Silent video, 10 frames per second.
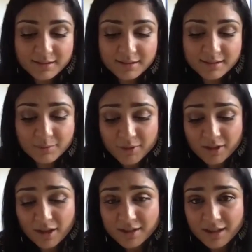Somewhere
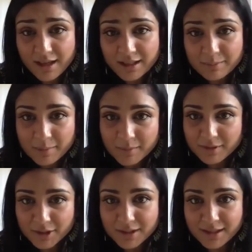along the line, people
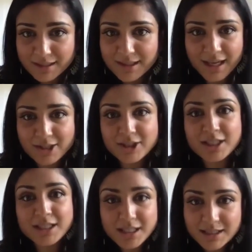started to think they actually
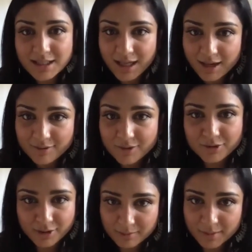needed to have those
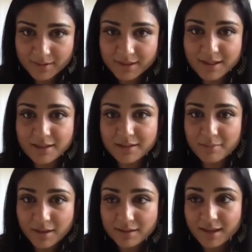sugar pills at the end of the
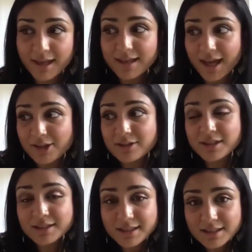month and actually
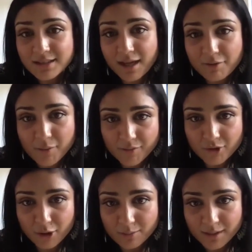needed to have a
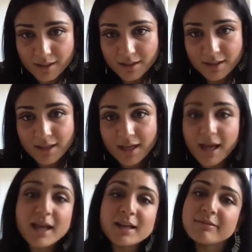withdrawal bleed.
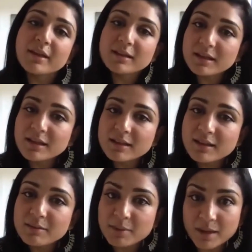And if they didn't,
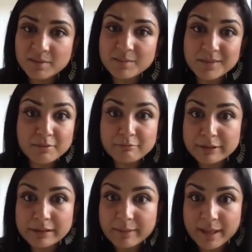that perhaps something
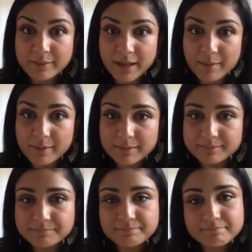really bad would happen.
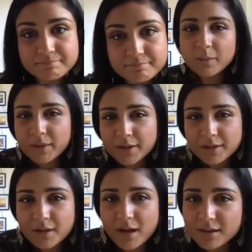What are the
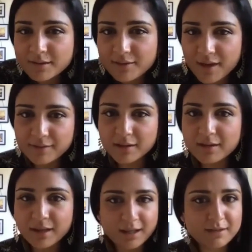cons of having
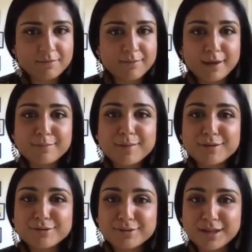a fake
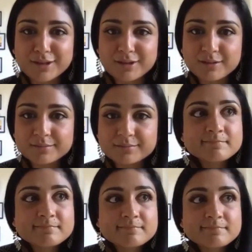menstrual cycle?
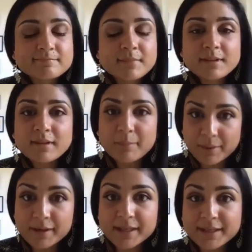The
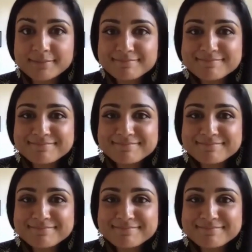period.